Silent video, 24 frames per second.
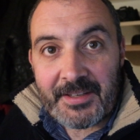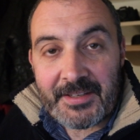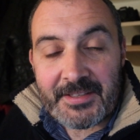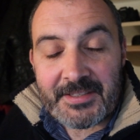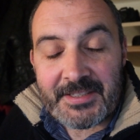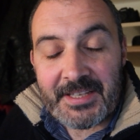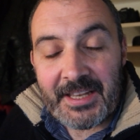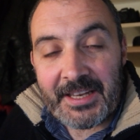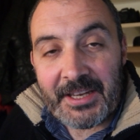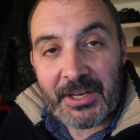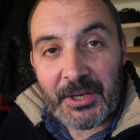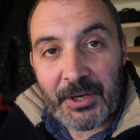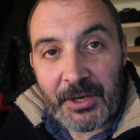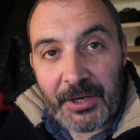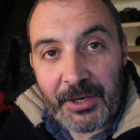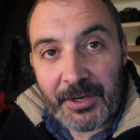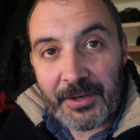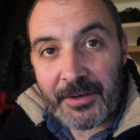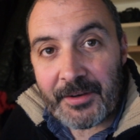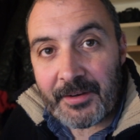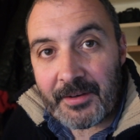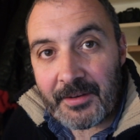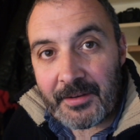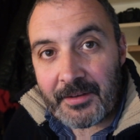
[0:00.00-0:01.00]
take
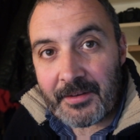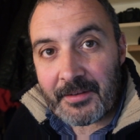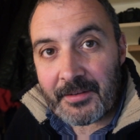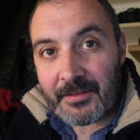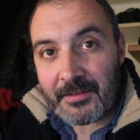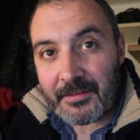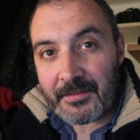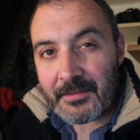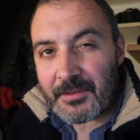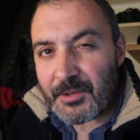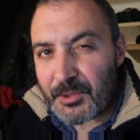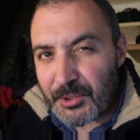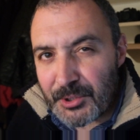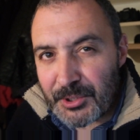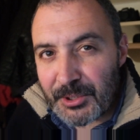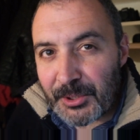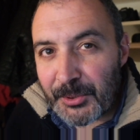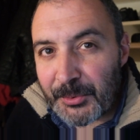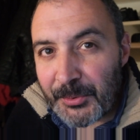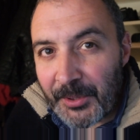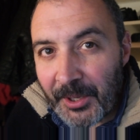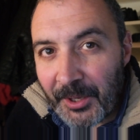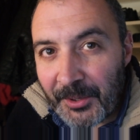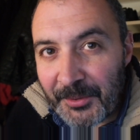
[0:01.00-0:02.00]
care,
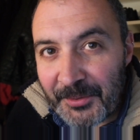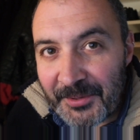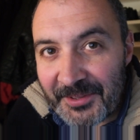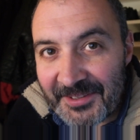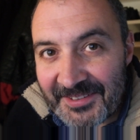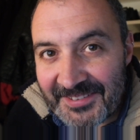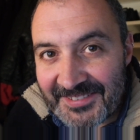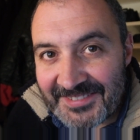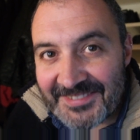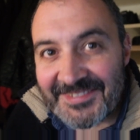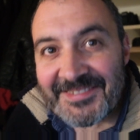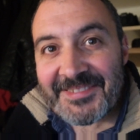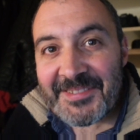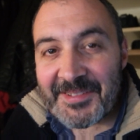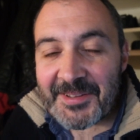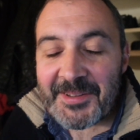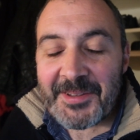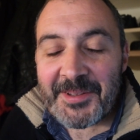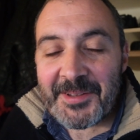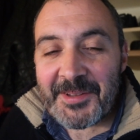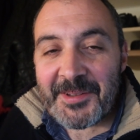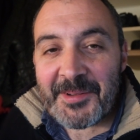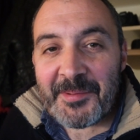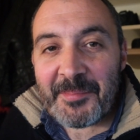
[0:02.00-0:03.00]
slow down,
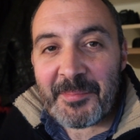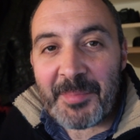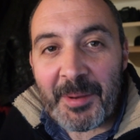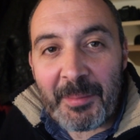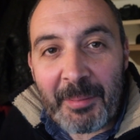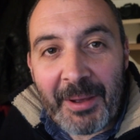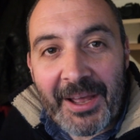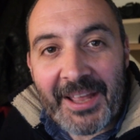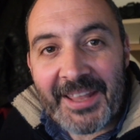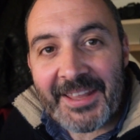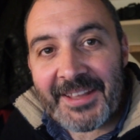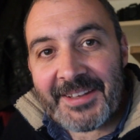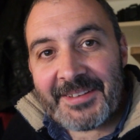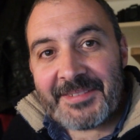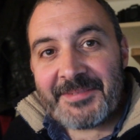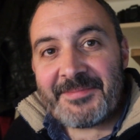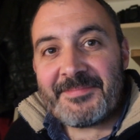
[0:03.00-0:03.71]
bye-bye.